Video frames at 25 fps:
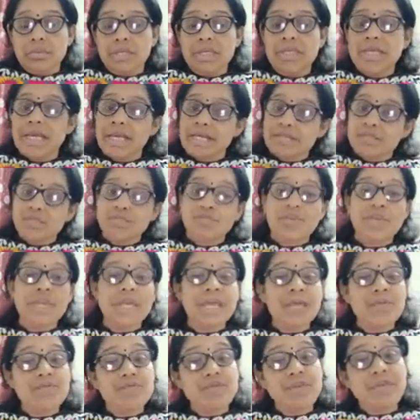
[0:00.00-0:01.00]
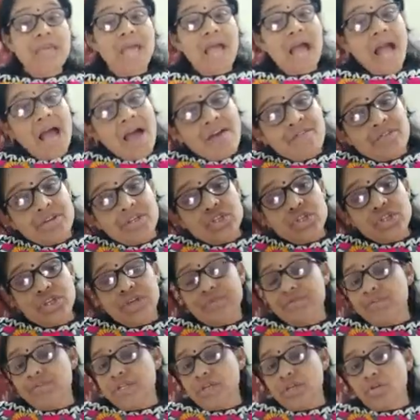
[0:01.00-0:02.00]
Yes, we can. We have
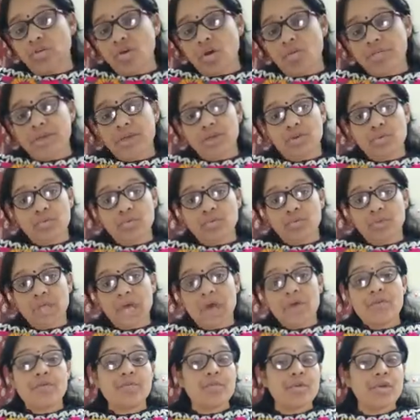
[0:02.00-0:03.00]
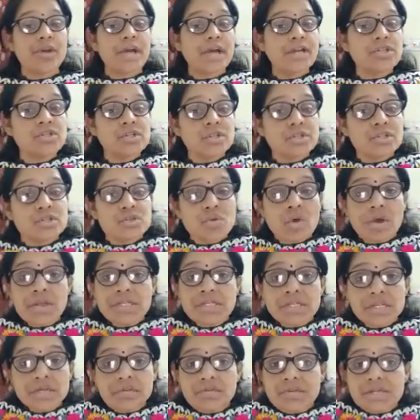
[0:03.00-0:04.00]
achieved economic growth. Our production is
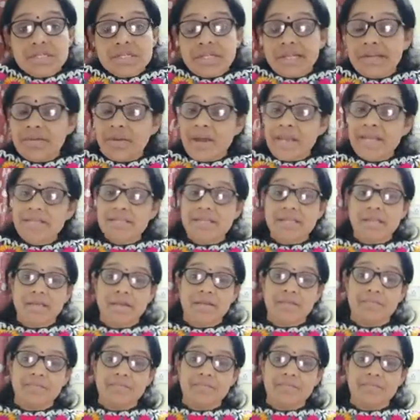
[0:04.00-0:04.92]
continuously rising.